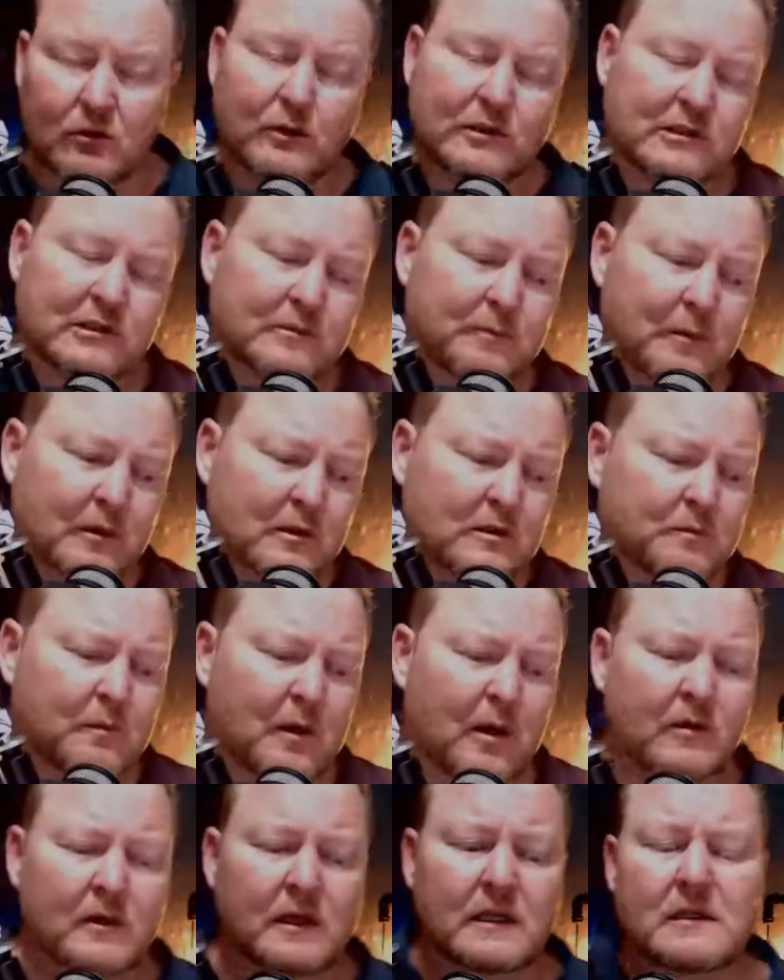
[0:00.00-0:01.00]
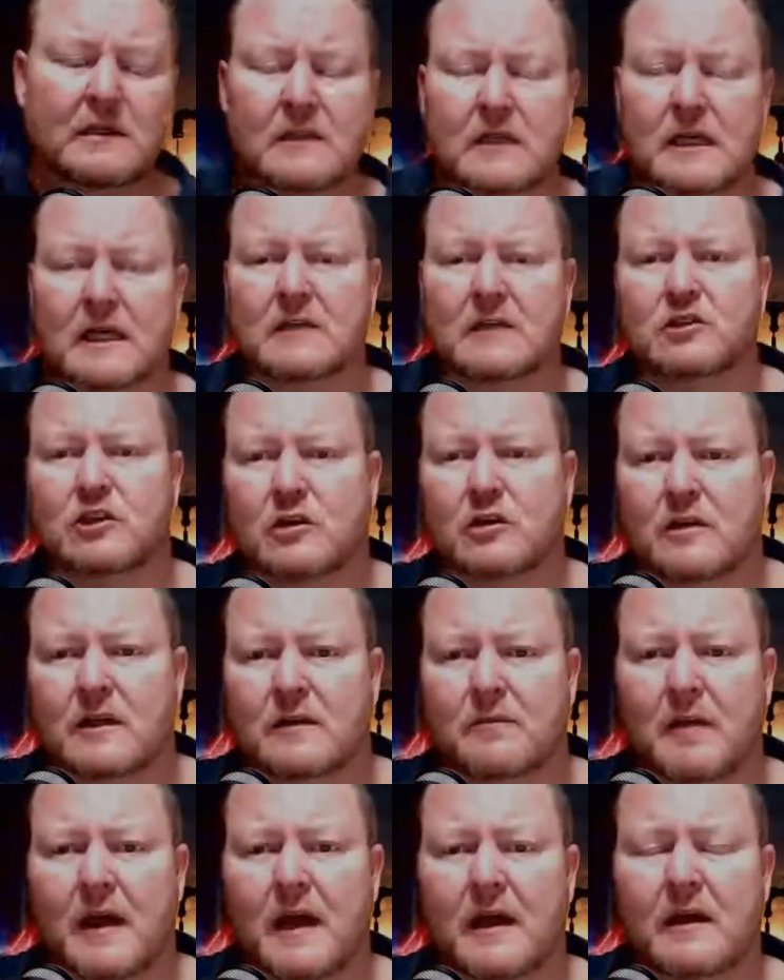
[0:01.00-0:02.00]
we just postponed it. Uh, she
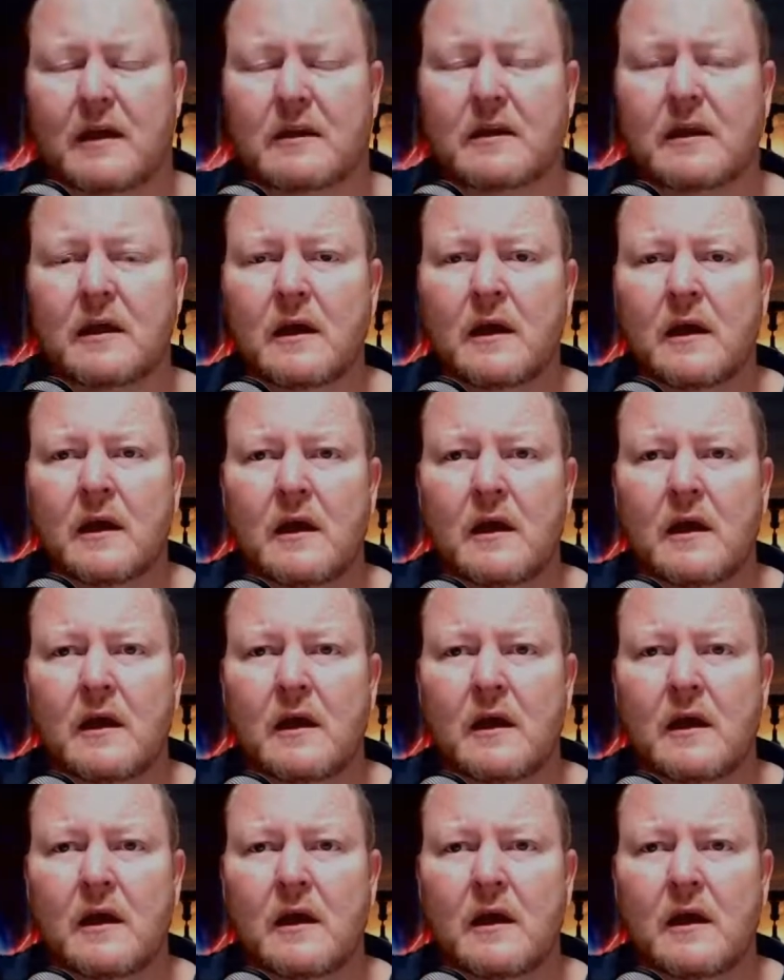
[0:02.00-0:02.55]
couldn't make it,